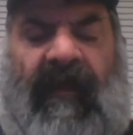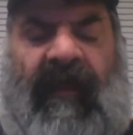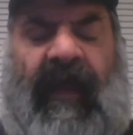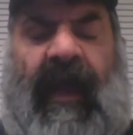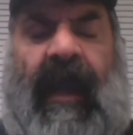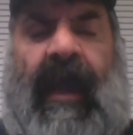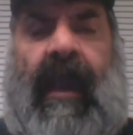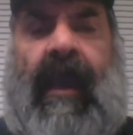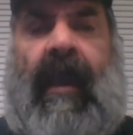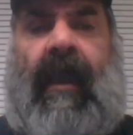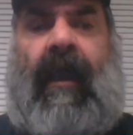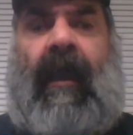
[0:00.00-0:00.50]

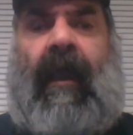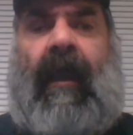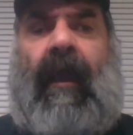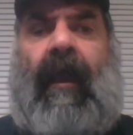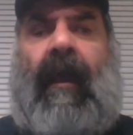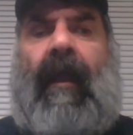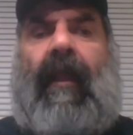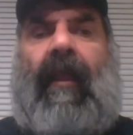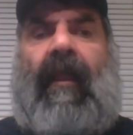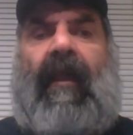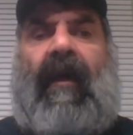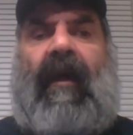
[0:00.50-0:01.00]
they
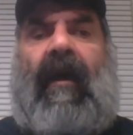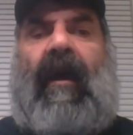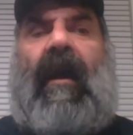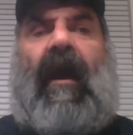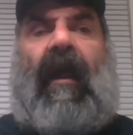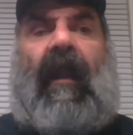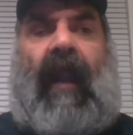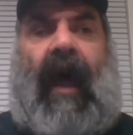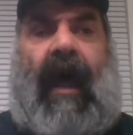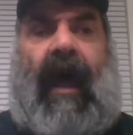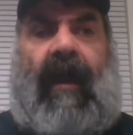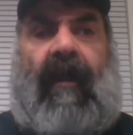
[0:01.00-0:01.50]

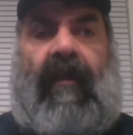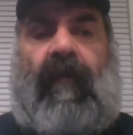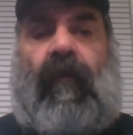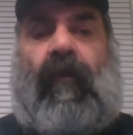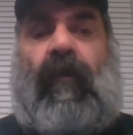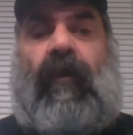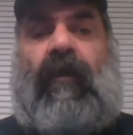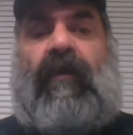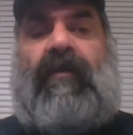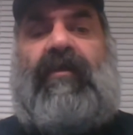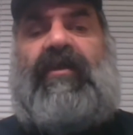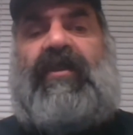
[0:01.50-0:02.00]
a lot of the
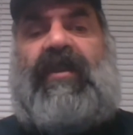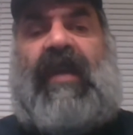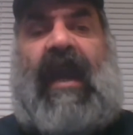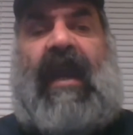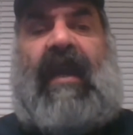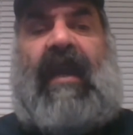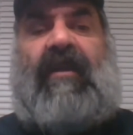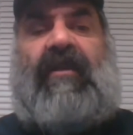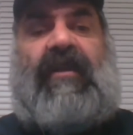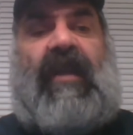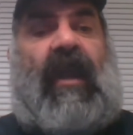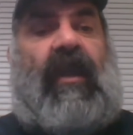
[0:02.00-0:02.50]
rules
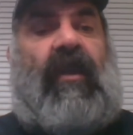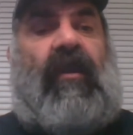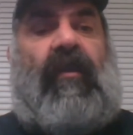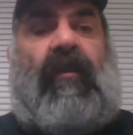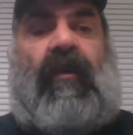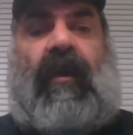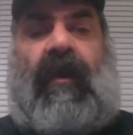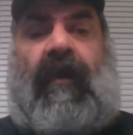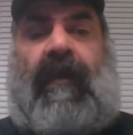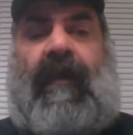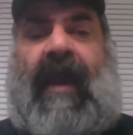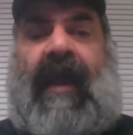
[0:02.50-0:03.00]
changed and
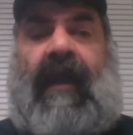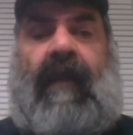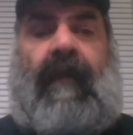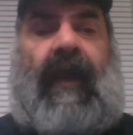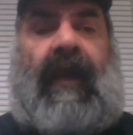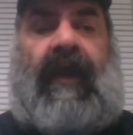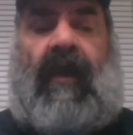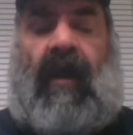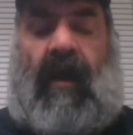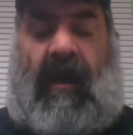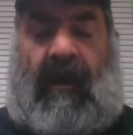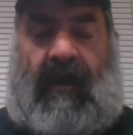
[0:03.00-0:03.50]
you couldn't make
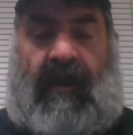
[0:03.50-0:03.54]
money